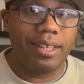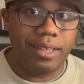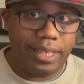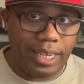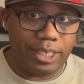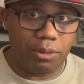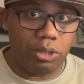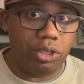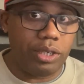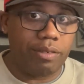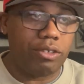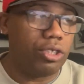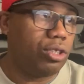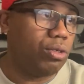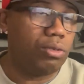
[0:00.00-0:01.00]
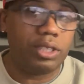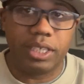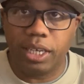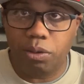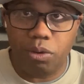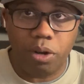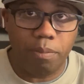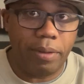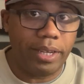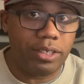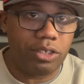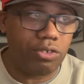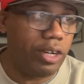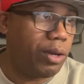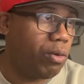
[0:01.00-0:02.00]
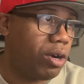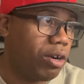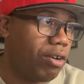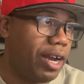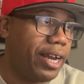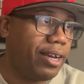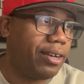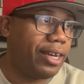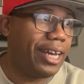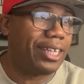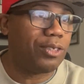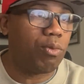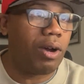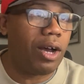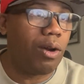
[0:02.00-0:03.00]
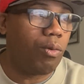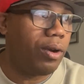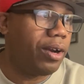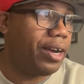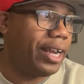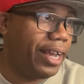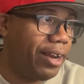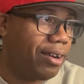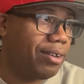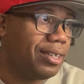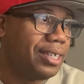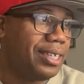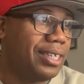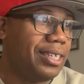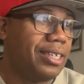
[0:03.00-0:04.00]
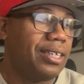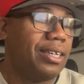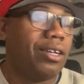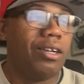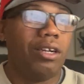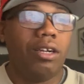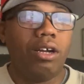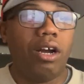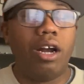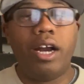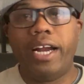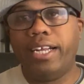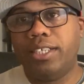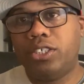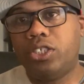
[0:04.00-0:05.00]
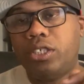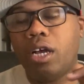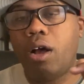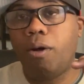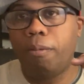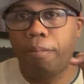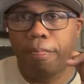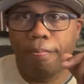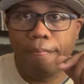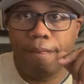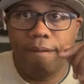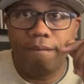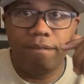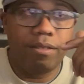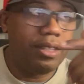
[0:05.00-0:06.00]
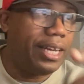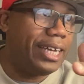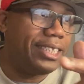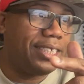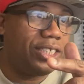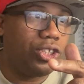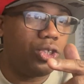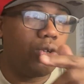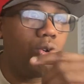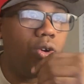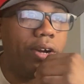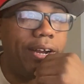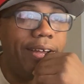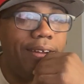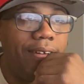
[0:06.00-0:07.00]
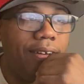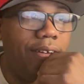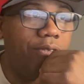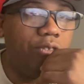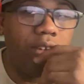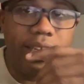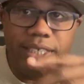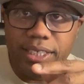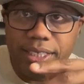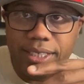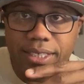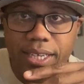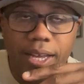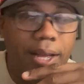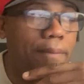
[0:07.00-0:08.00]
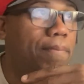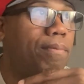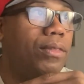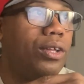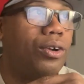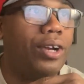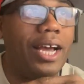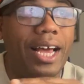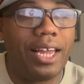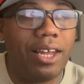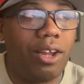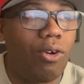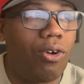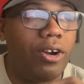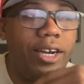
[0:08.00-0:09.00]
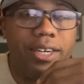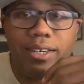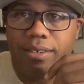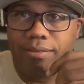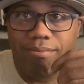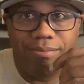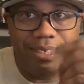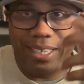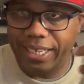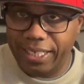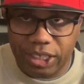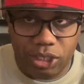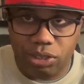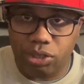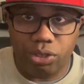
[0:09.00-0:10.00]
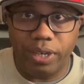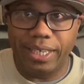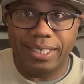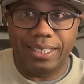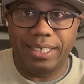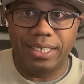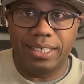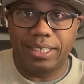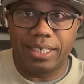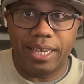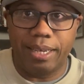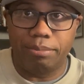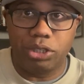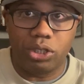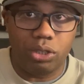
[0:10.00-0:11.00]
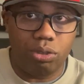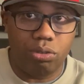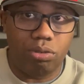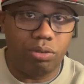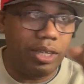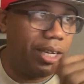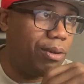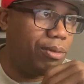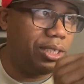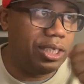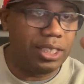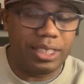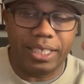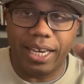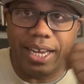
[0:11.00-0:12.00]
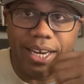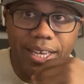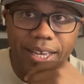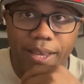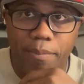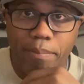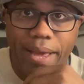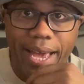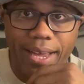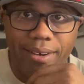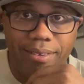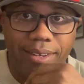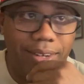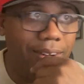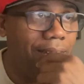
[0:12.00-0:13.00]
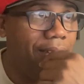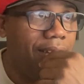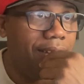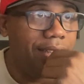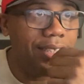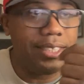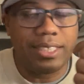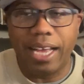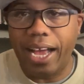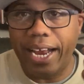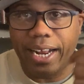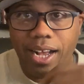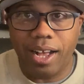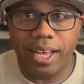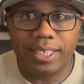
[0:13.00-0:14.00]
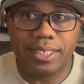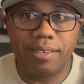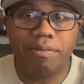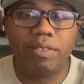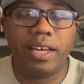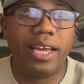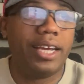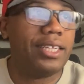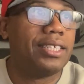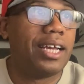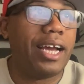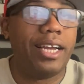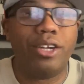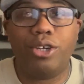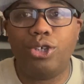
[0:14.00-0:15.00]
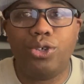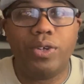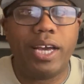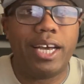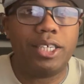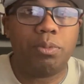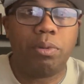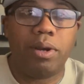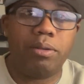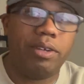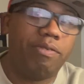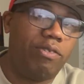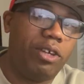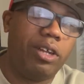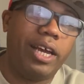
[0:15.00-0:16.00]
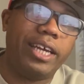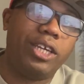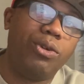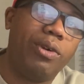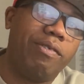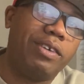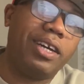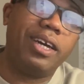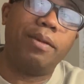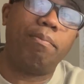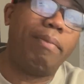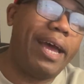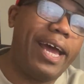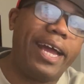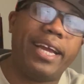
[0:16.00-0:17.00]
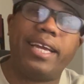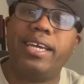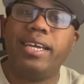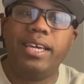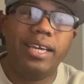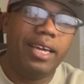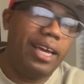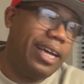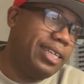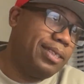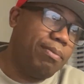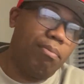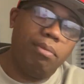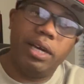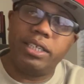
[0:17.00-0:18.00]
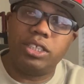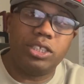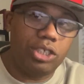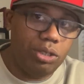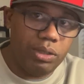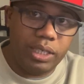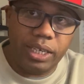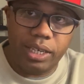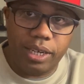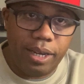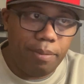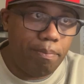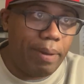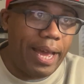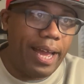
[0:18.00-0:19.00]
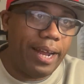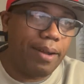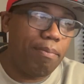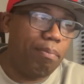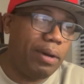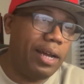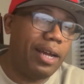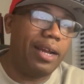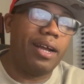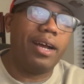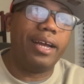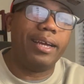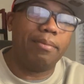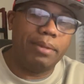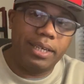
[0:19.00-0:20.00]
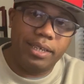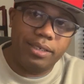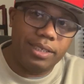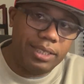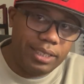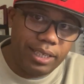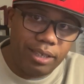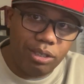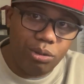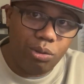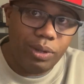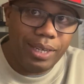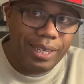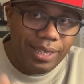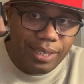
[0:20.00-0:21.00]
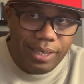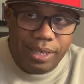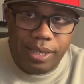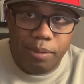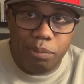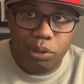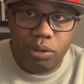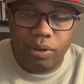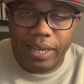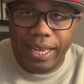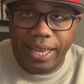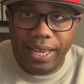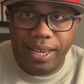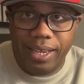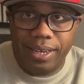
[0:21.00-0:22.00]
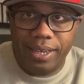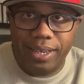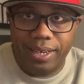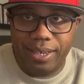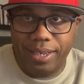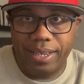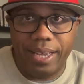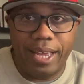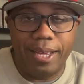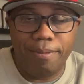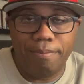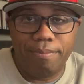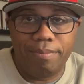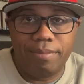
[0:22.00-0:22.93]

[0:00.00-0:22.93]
That's what you have to do. Teamwork make the dream work, right? That's why we're here. All right, so that's the story. Inflation's up. They're not lowering interest rates anytime soon, and we just got to keep battling this high cost of things. I know you guys probably feel like you have cut back as much as you can cut back, but I am here to tell you, keep your head in the game.